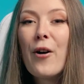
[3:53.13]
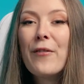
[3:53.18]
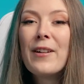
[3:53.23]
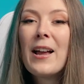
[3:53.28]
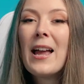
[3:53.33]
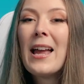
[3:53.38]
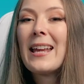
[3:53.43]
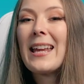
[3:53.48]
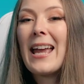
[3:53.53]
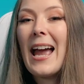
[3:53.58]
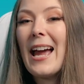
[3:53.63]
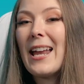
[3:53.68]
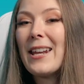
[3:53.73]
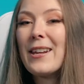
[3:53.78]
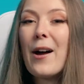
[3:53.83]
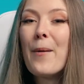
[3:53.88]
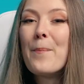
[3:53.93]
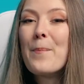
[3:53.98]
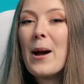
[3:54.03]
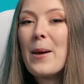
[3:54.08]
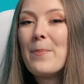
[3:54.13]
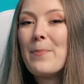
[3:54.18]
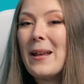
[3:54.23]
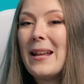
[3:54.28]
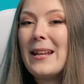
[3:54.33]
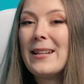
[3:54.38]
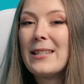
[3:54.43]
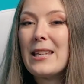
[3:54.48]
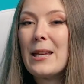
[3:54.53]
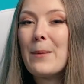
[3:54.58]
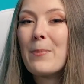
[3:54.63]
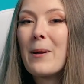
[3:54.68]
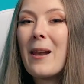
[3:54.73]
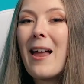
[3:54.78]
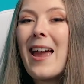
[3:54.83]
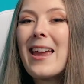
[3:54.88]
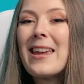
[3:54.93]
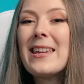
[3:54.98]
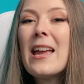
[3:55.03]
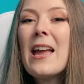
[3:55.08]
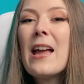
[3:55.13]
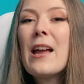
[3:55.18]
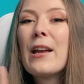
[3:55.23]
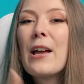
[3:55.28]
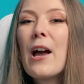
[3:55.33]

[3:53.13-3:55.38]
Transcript: of Can My PC Play,